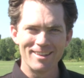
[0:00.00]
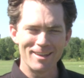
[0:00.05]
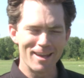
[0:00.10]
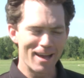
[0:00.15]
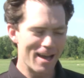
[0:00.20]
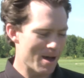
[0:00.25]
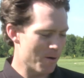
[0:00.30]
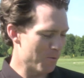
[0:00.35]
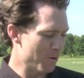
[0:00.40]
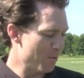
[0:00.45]

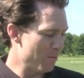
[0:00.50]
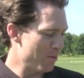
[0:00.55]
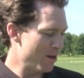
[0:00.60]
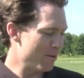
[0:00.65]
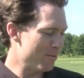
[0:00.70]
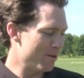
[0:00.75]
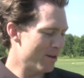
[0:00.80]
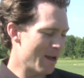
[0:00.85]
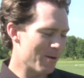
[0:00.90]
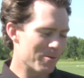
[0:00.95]
Yeah, well,
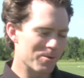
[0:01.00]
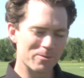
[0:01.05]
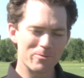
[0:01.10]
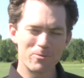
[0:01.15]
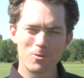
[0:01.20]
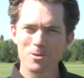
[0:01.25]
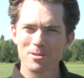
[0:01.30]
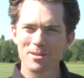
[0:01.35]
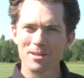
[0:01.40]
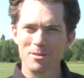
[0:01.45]
Bubba, I was
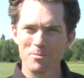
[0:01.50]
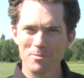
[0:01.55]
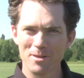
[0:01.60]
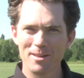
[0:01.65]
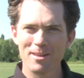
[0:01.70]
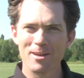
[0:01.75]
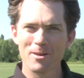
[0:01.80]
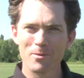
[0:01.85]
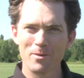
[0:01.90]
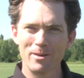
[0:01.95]
fortunate to
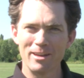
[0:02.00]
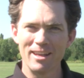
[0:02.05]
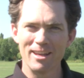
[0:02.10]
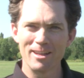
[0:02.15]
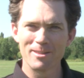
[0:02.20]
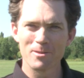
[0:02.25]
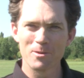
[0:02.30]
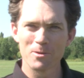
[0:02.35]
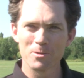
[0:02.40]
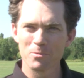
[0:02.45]
be there when he
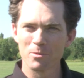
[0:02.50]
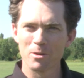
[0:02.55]
hit those.